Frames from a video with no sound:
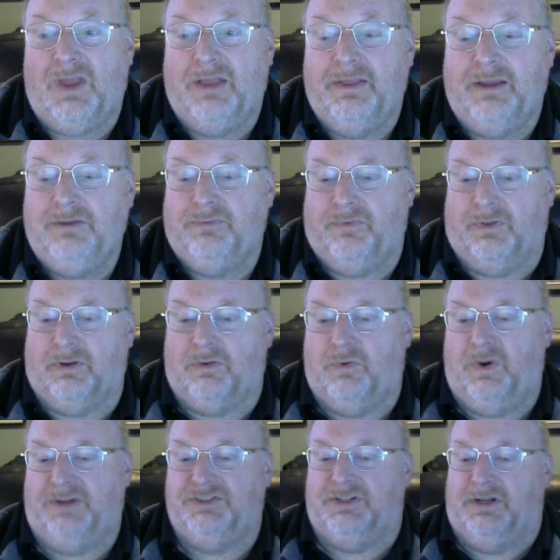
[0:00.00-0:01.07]
Thanks for the
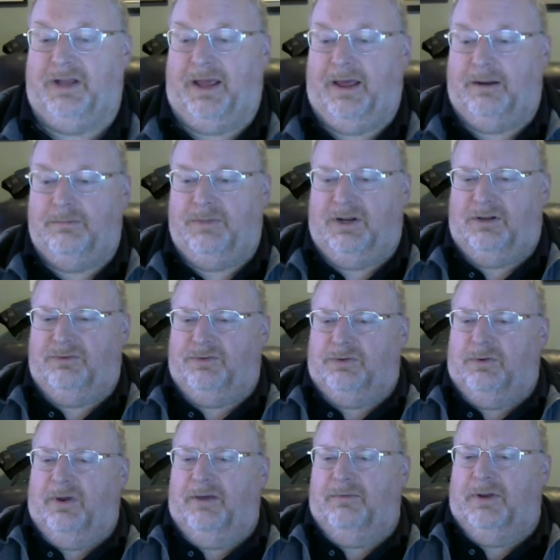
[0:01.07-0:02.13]
question, Adam, and also
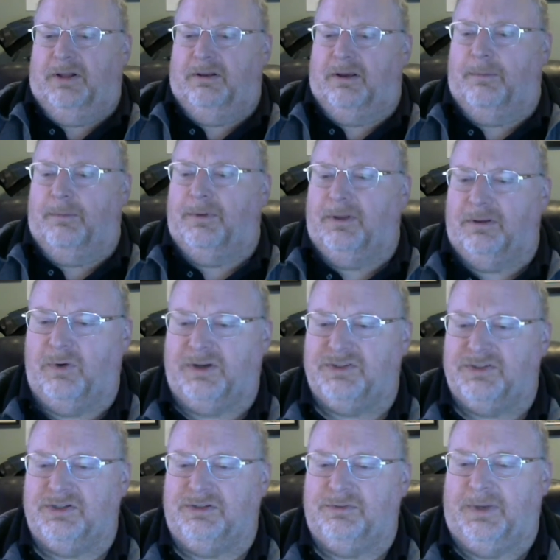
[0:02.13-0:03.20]
you have another couple of
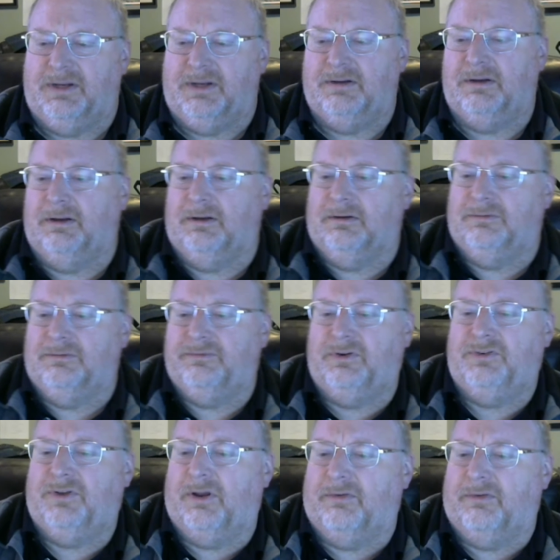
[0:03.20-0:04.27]
questions, but
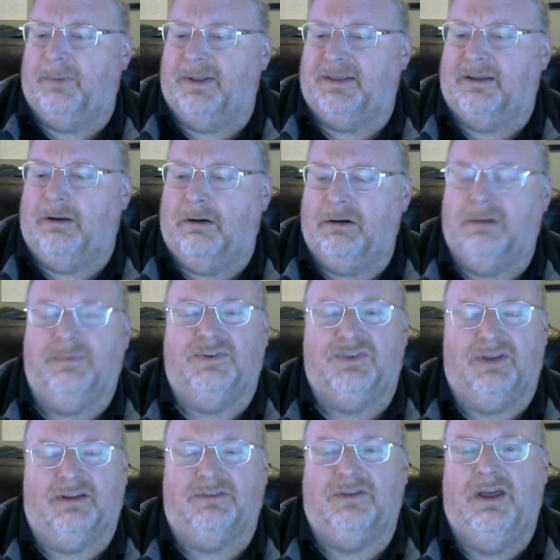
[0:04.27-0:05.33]
first off about the Artemis
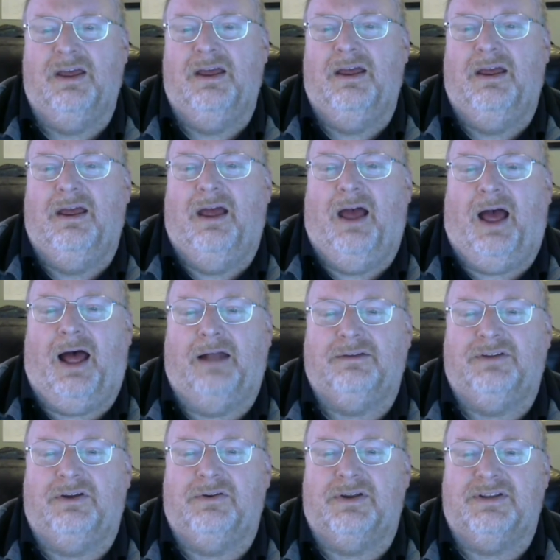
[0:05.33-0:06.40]
things. I'll
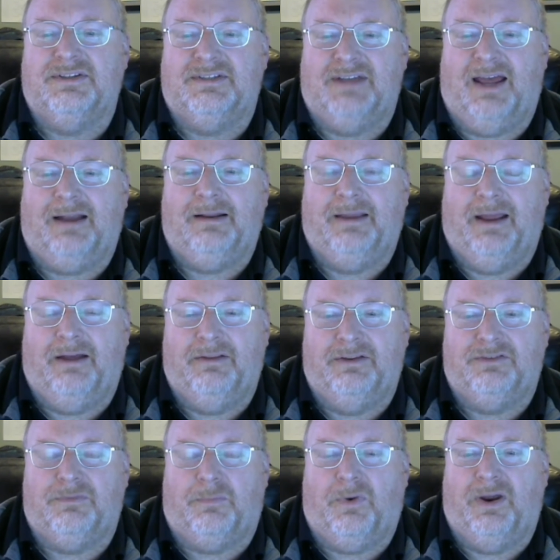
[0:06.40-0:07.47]
tell you exactly how they
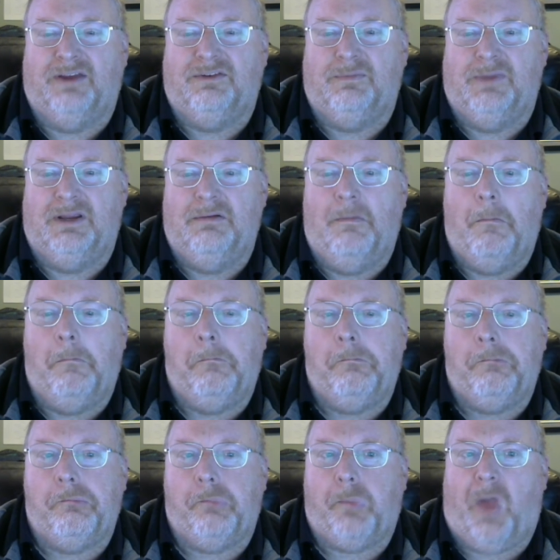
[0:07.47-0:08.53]
surprised me,
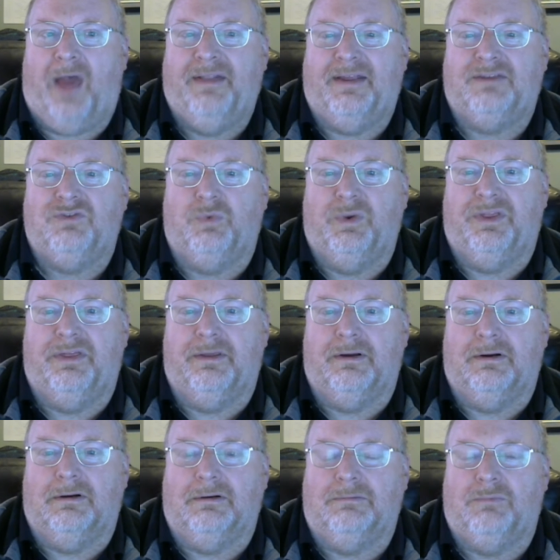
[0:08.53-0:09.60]
and that's with
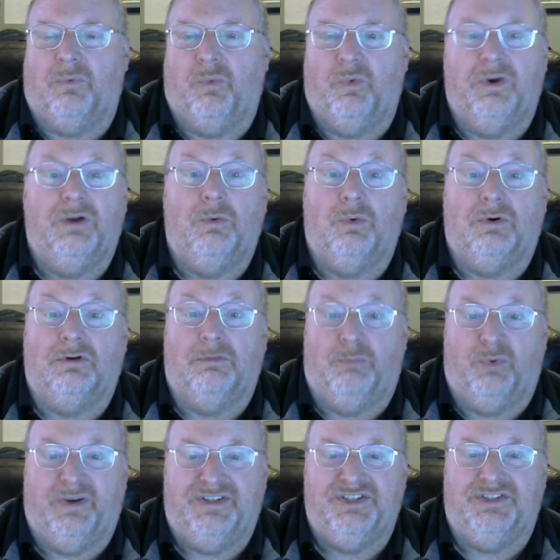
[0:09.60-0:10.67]
their real-world
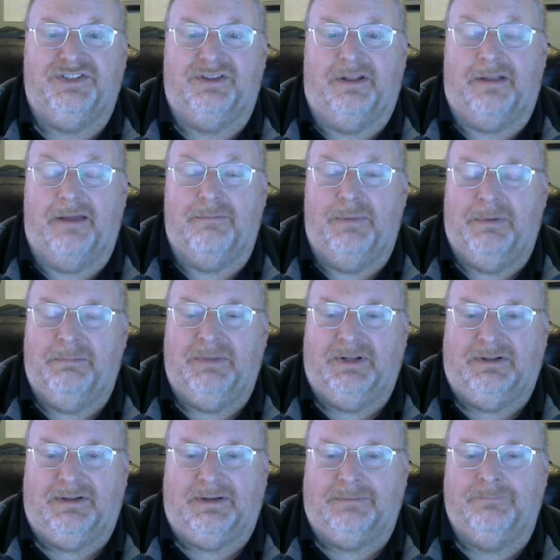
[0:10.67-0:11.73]
bridges that they've been
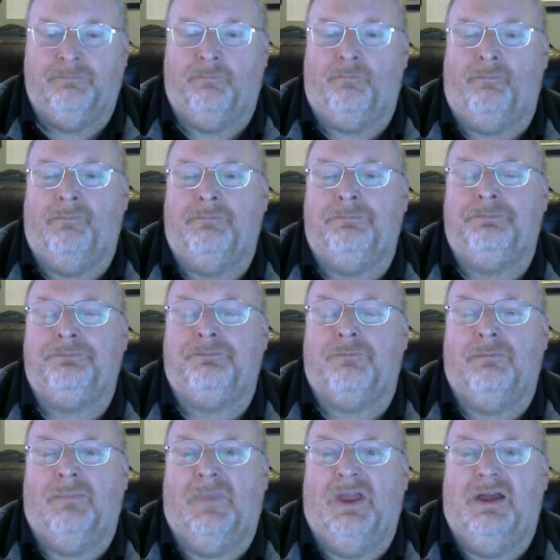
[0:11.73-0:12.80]
building.
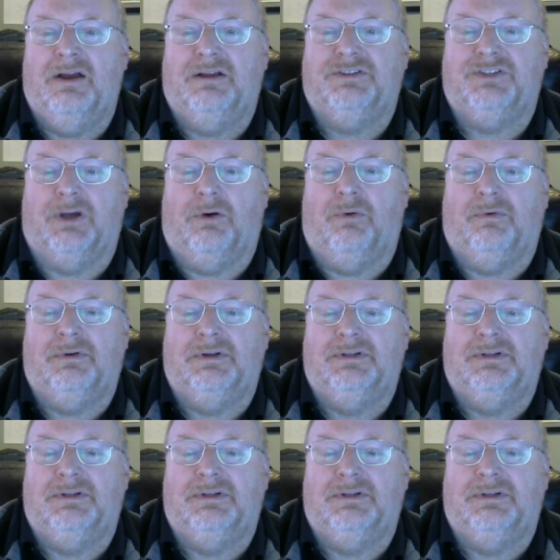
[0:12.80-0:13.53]
So,